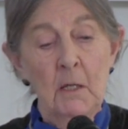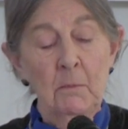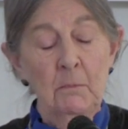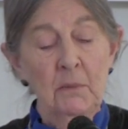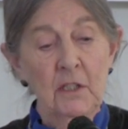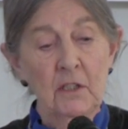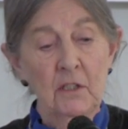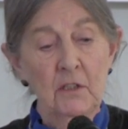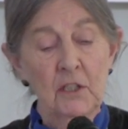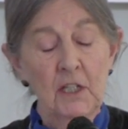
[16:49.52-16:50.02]

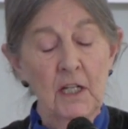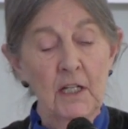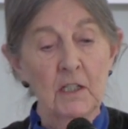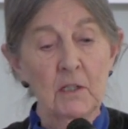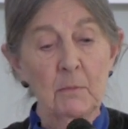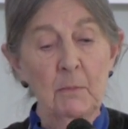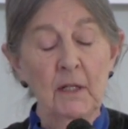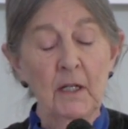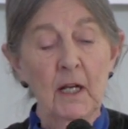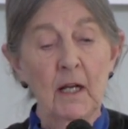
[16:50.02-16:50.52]
Be the
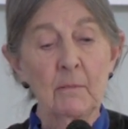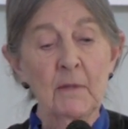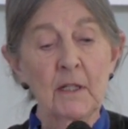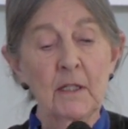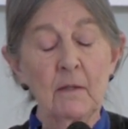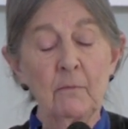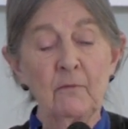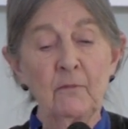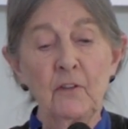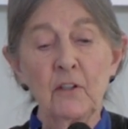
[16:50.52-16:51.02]
change. But I
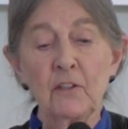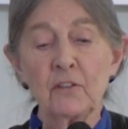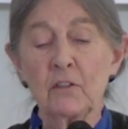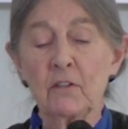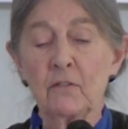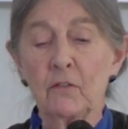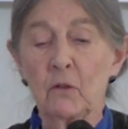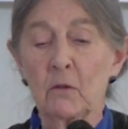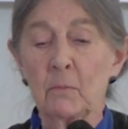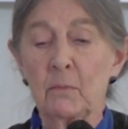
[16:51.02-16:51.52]
mean, first
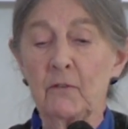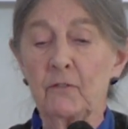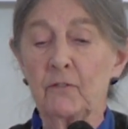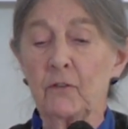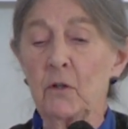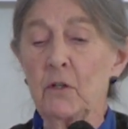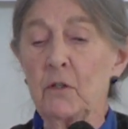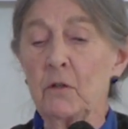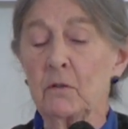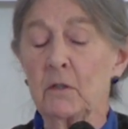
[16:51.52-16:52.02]
of all,
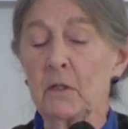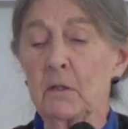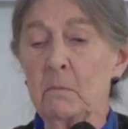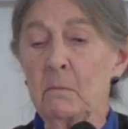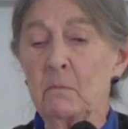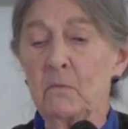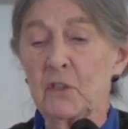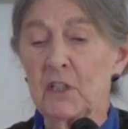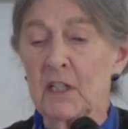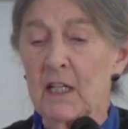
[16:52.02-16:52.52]
before you
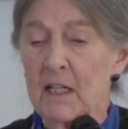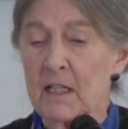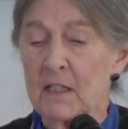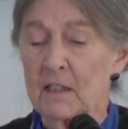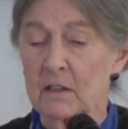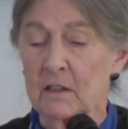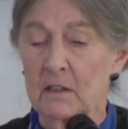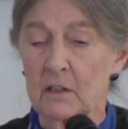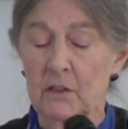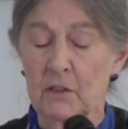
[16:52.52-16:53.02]
can
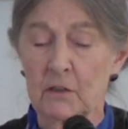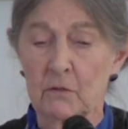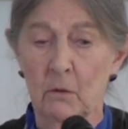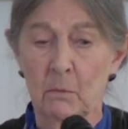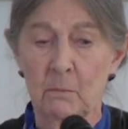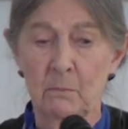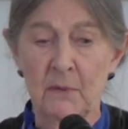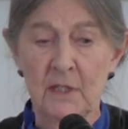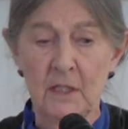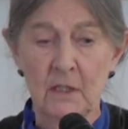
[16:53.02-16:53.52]
change or
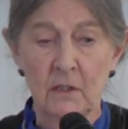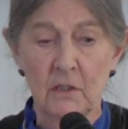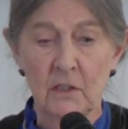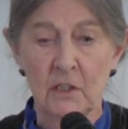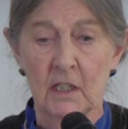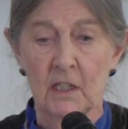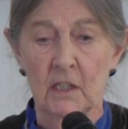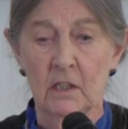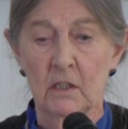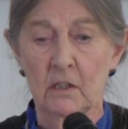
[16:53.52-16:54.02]
be the
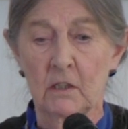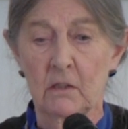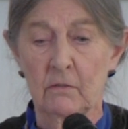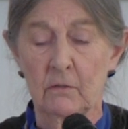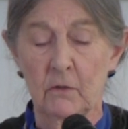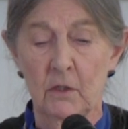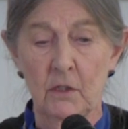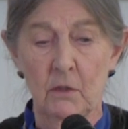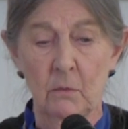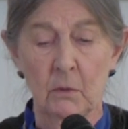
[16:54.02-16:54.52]
change of
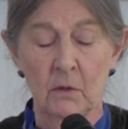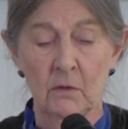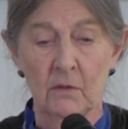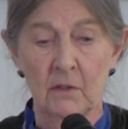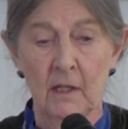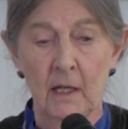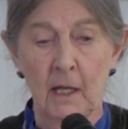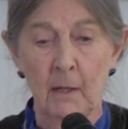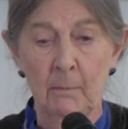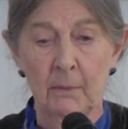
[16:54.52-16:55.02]
what you want
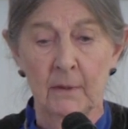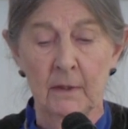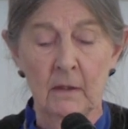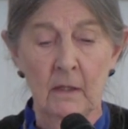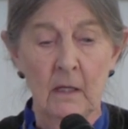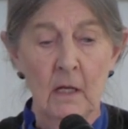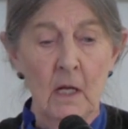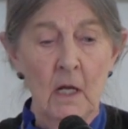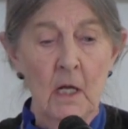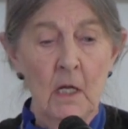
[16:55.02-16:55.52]
to happen,
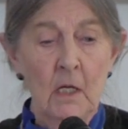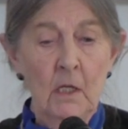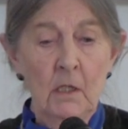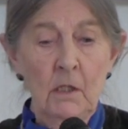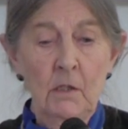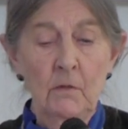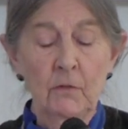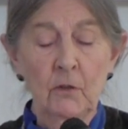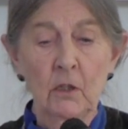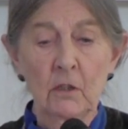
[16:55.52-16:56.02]

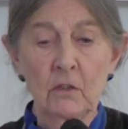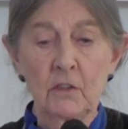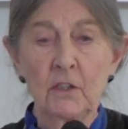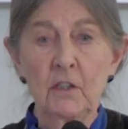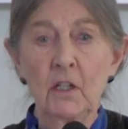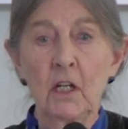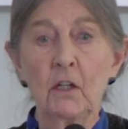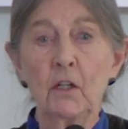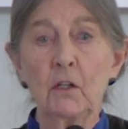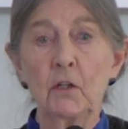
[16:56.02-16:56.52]
you've got to
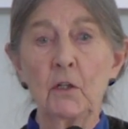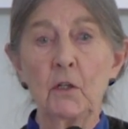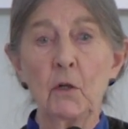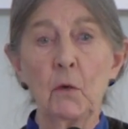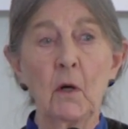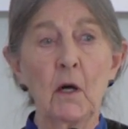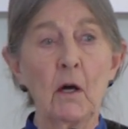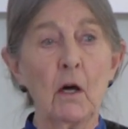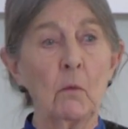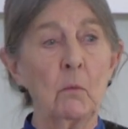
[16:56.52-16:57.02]
know who
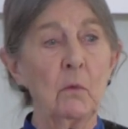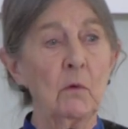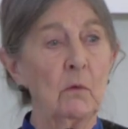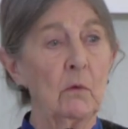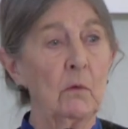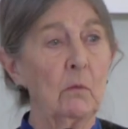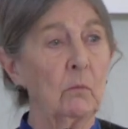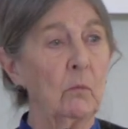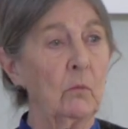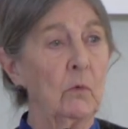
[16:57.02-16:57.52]
you
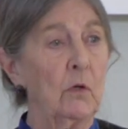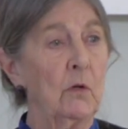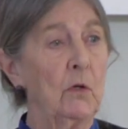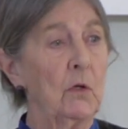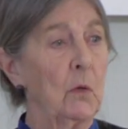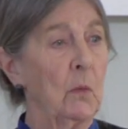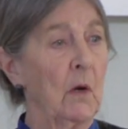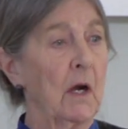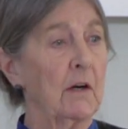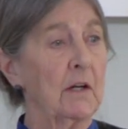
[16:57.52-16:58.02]

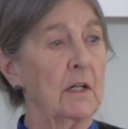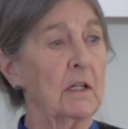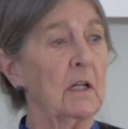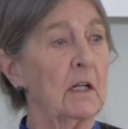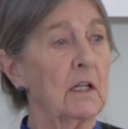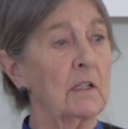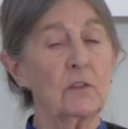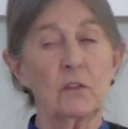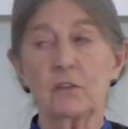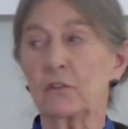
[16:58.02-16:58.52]
are
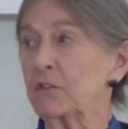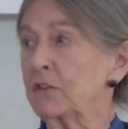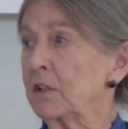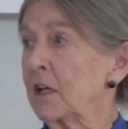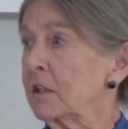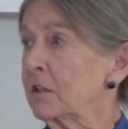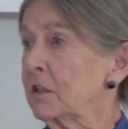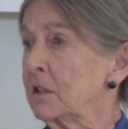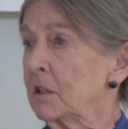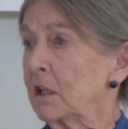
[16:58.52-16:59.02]

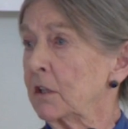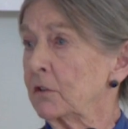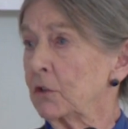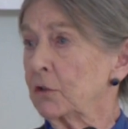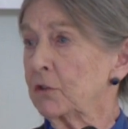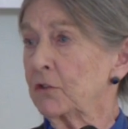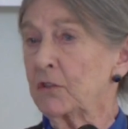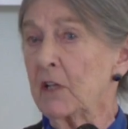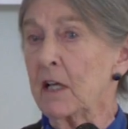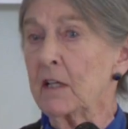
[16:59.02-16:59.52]
as
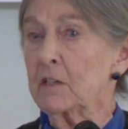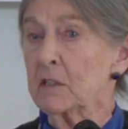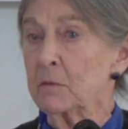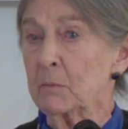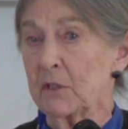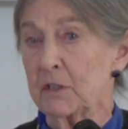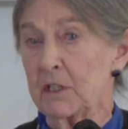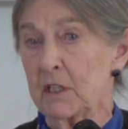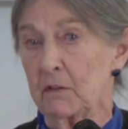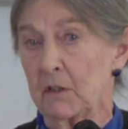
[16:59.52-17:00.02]
your starting
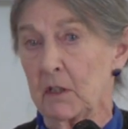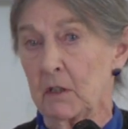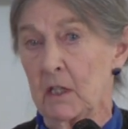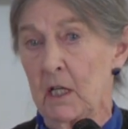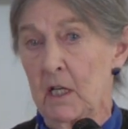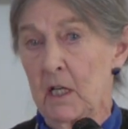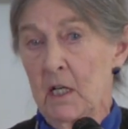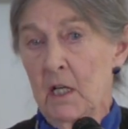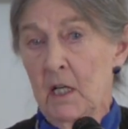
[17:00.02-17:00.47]
material.